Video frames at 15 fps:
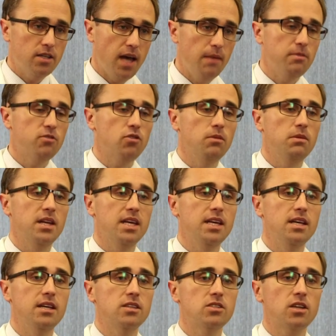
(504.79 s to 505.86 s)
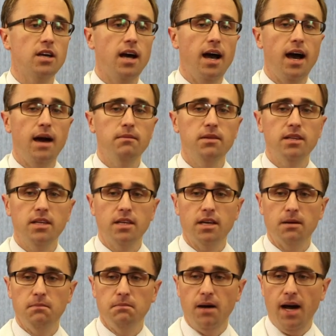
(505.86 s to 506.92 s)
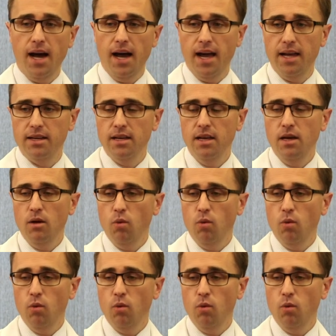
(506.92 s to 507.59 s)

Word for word: type of treatment is commonly combined